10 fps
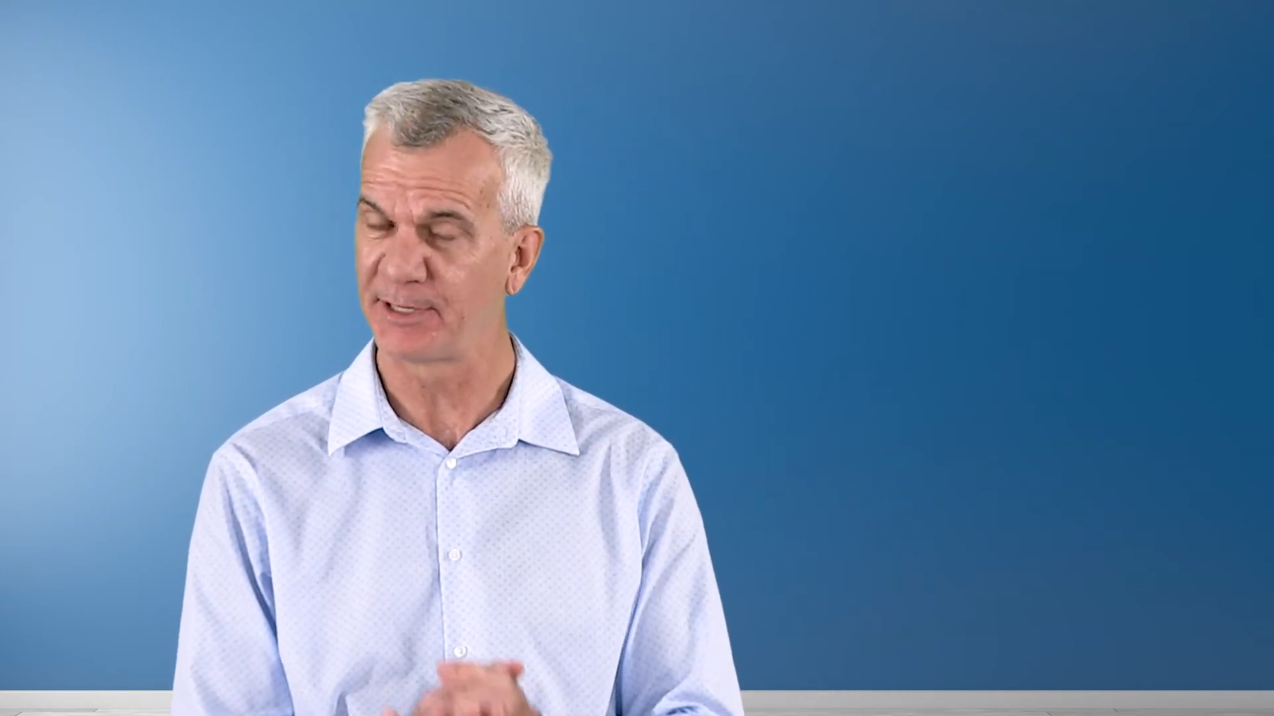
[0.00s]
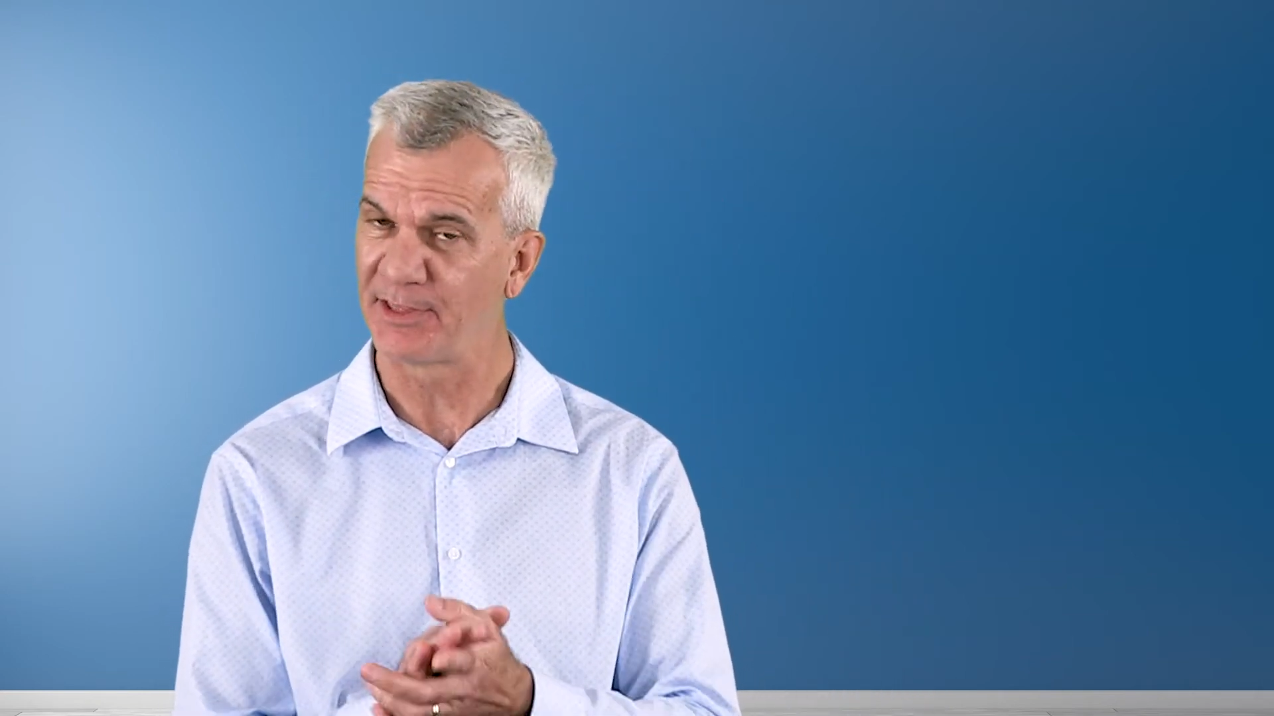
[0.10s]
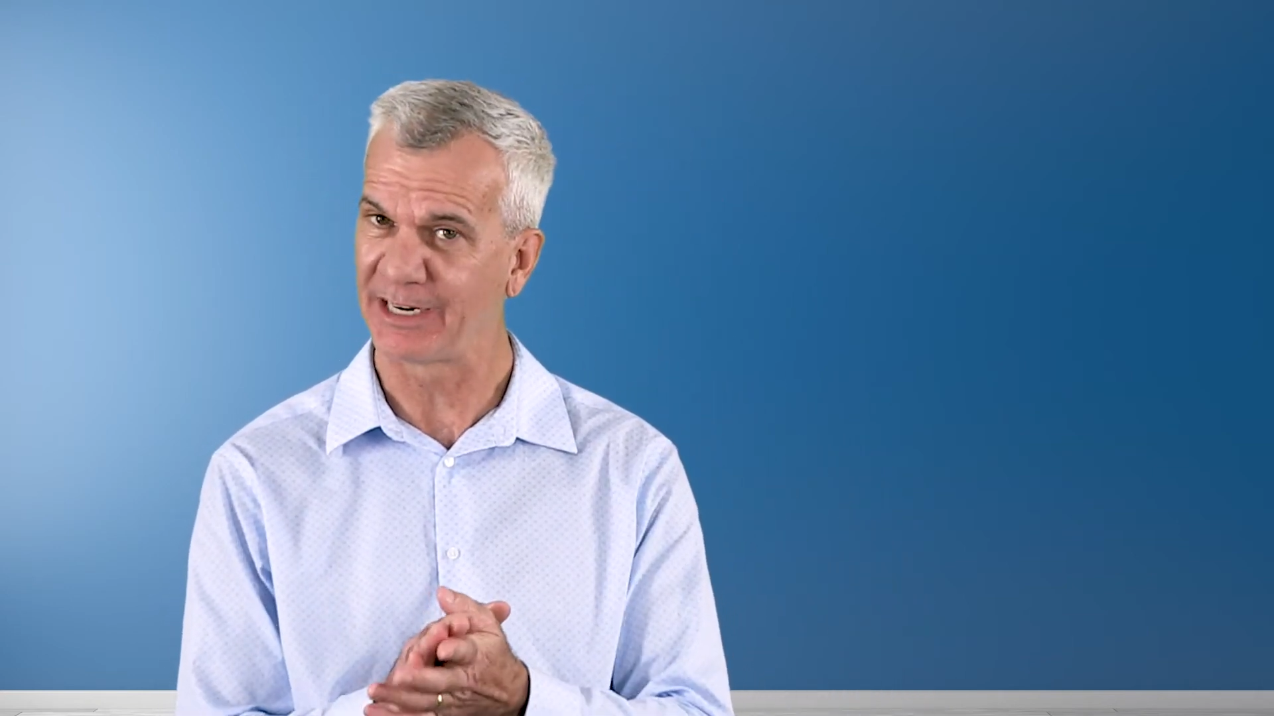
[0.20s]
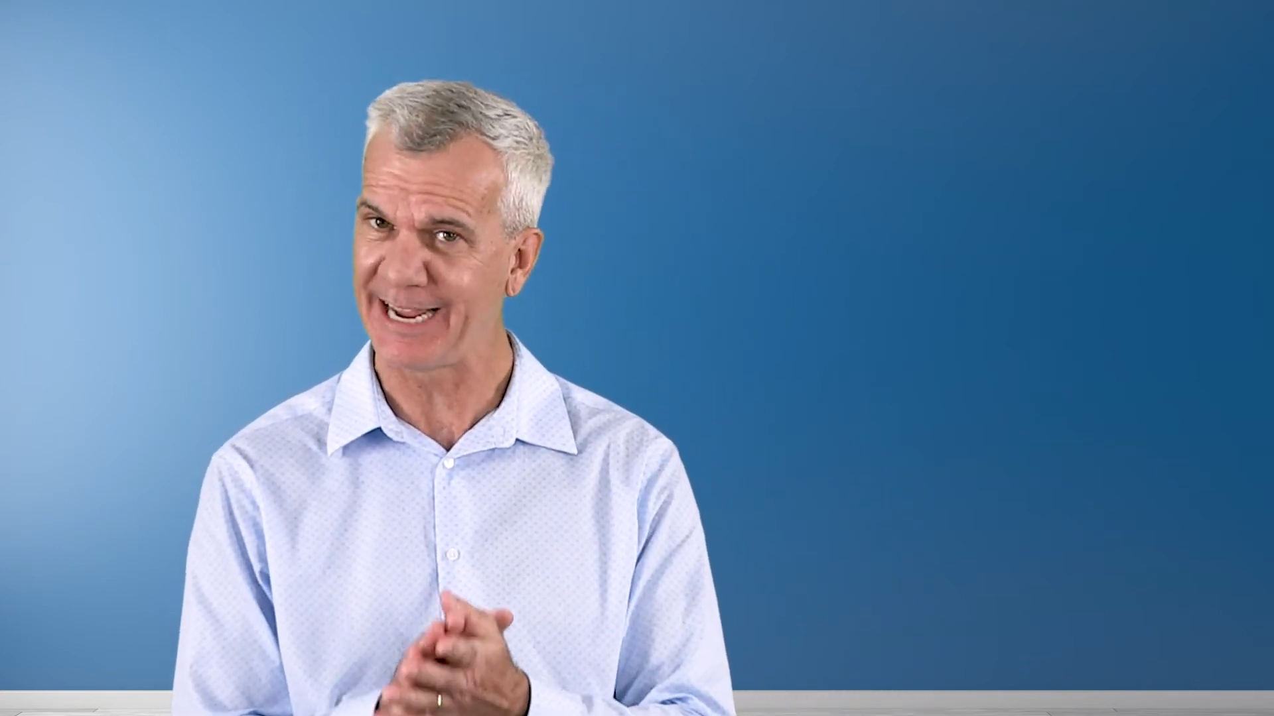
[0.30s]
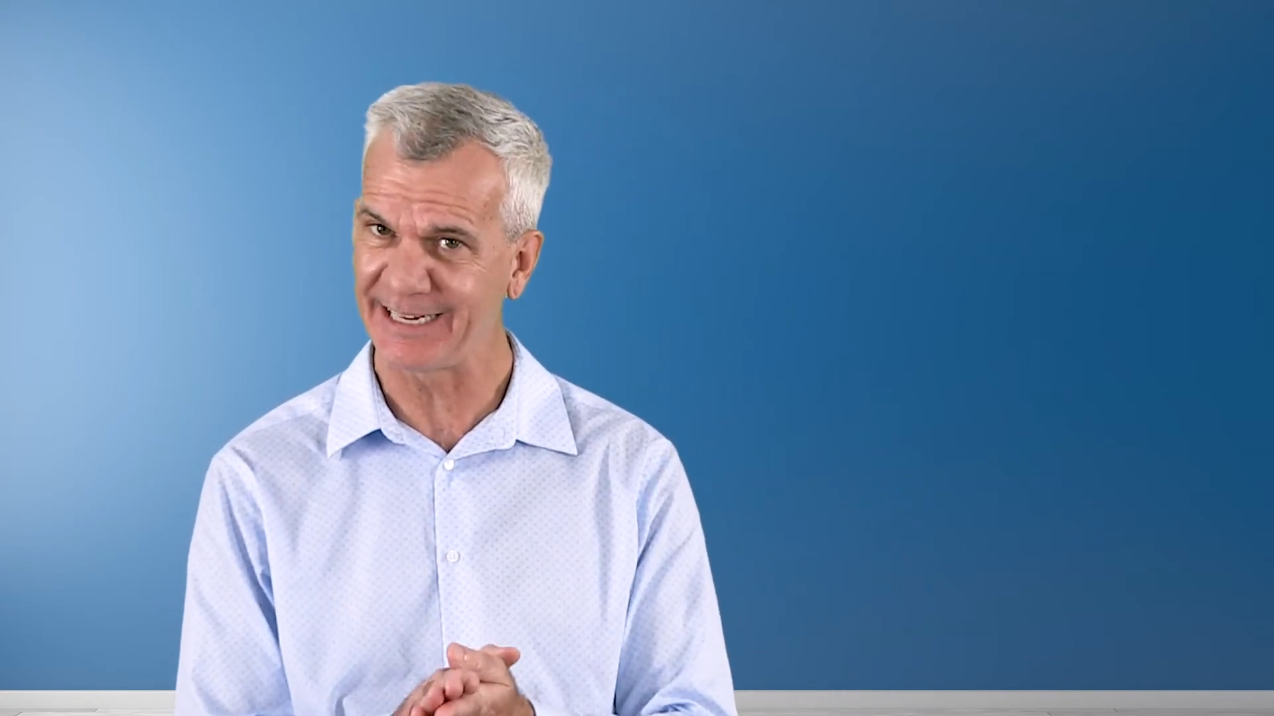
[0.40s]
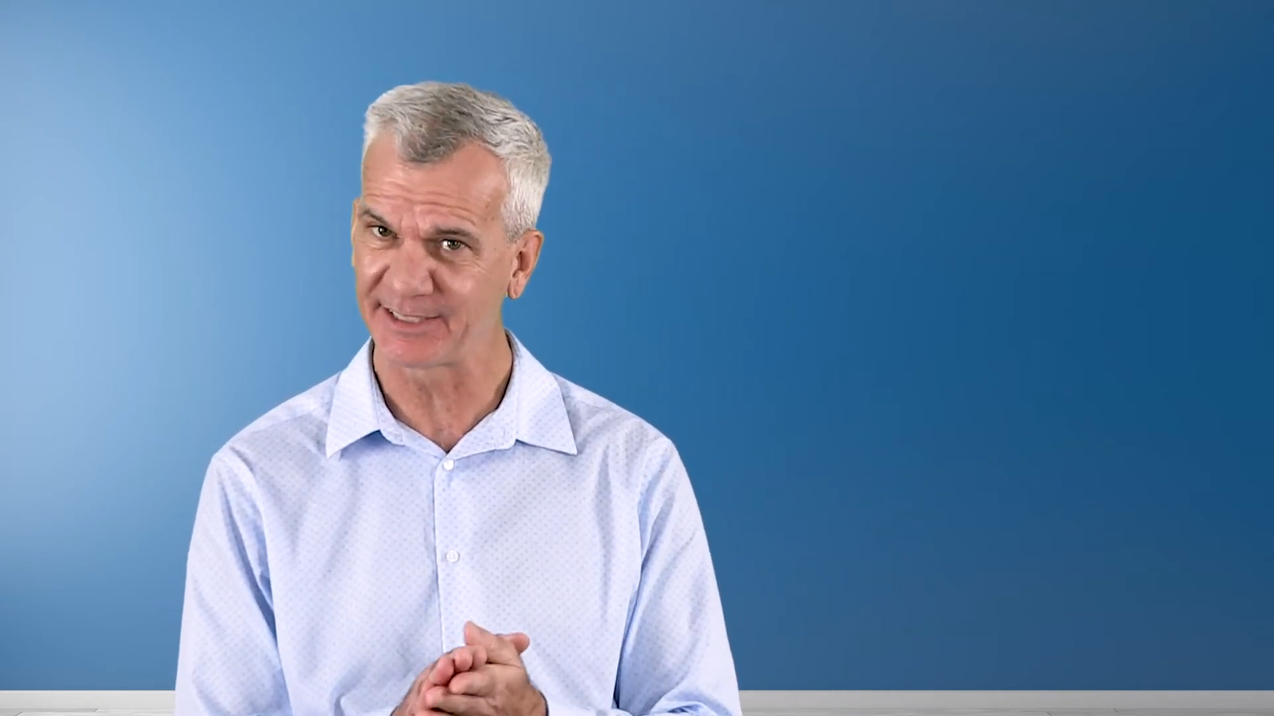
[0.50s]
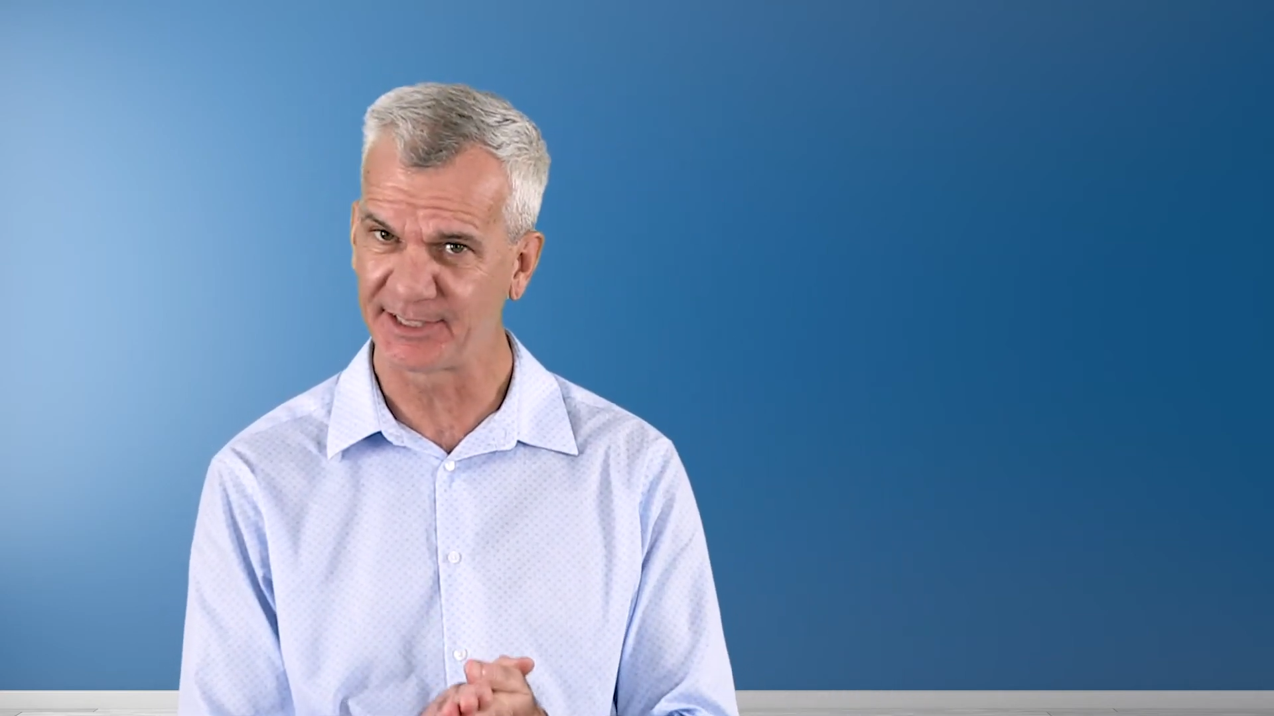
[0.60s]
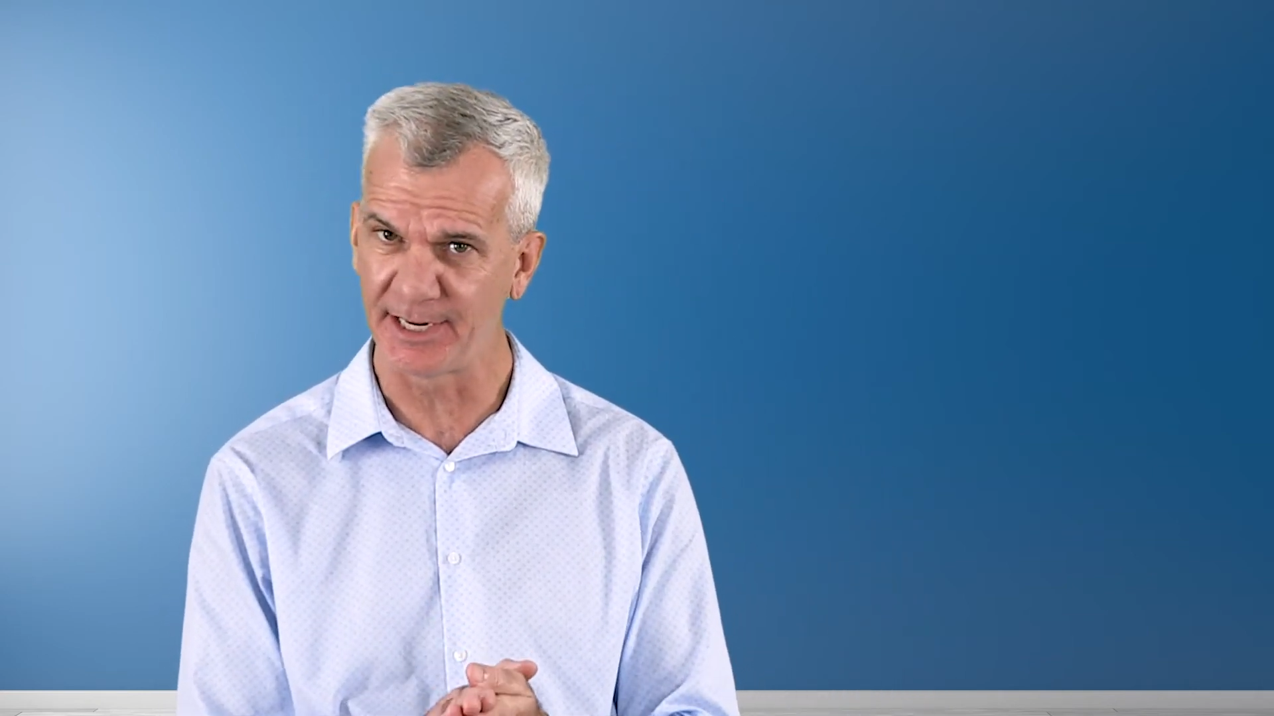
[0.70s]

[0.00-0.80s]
in the last